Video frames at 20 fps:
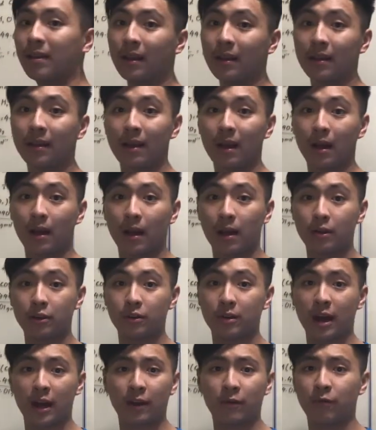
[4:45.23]
then uh,
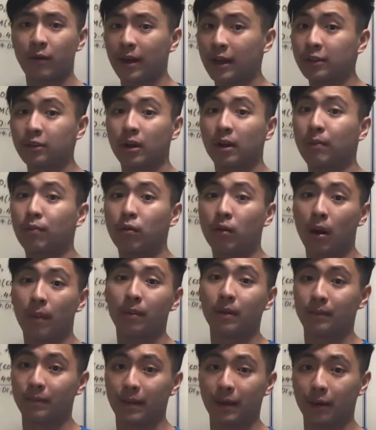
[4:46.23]
you kind of run into a
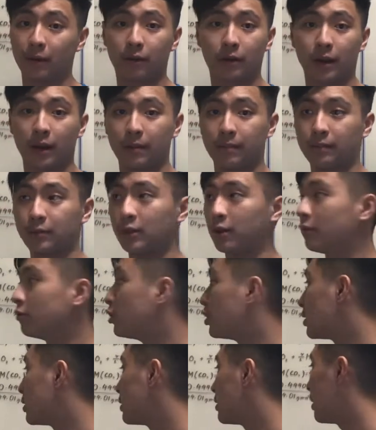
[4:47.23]
problem there. Okay, so
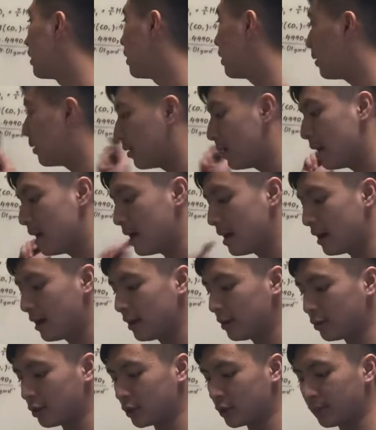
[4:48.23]
just uh,
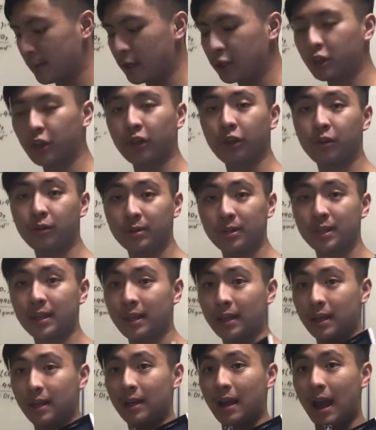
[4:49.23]
just make sure you use
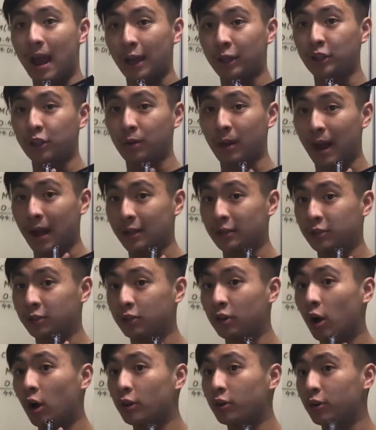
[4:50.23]
the actual
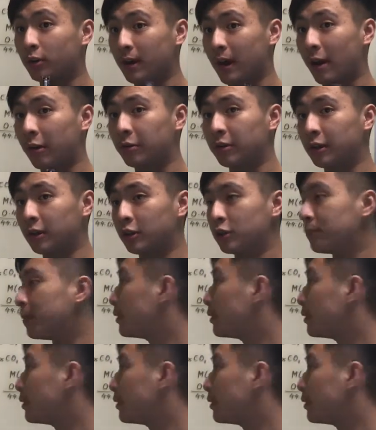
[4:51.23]
answers on your calculators,